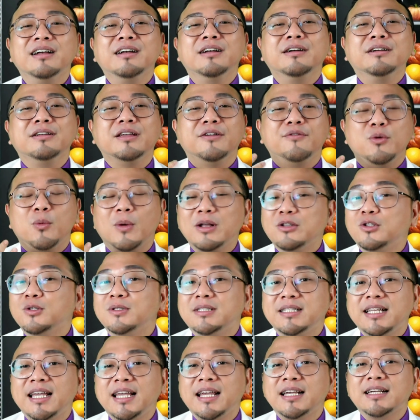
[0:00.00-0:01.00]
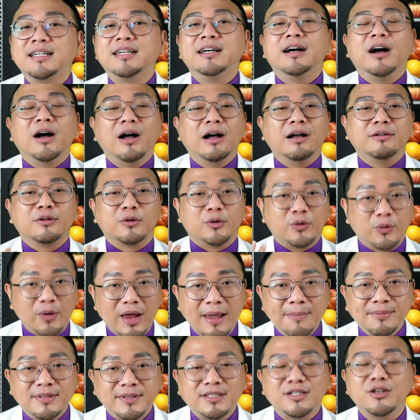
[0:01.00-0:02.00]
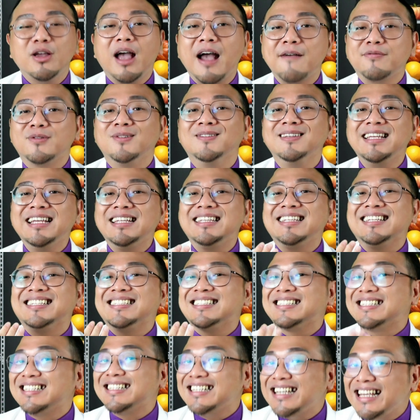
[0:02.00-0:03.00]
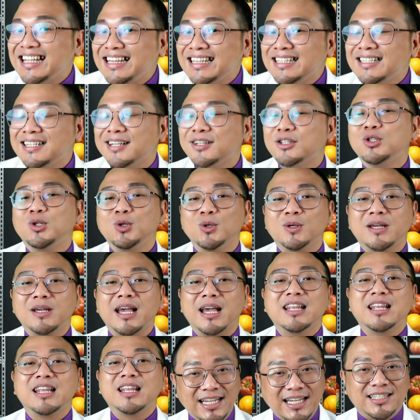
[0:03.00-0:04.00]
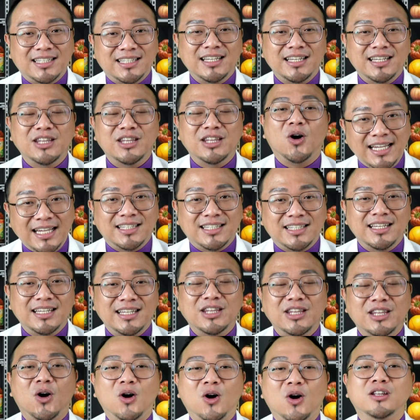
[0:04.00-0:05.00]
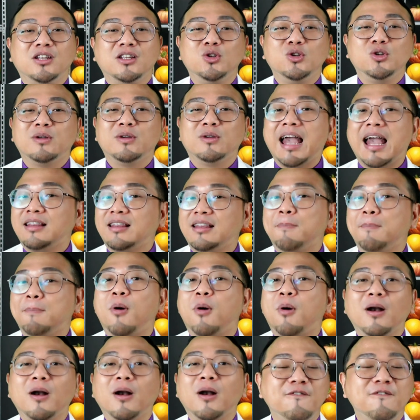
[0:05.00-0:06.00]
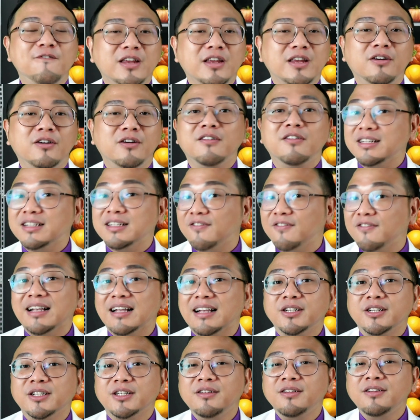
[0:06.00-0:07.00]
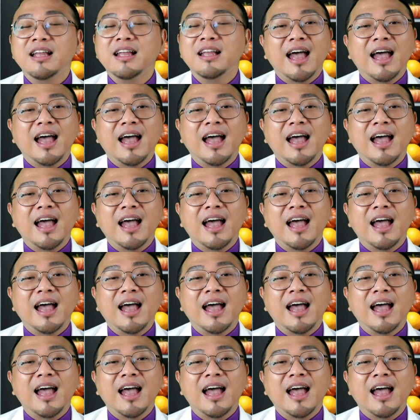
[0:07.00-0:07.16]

If you want to take grapes, you have to eat the skin together with the seed in order you get the polyphenol, resveratrol,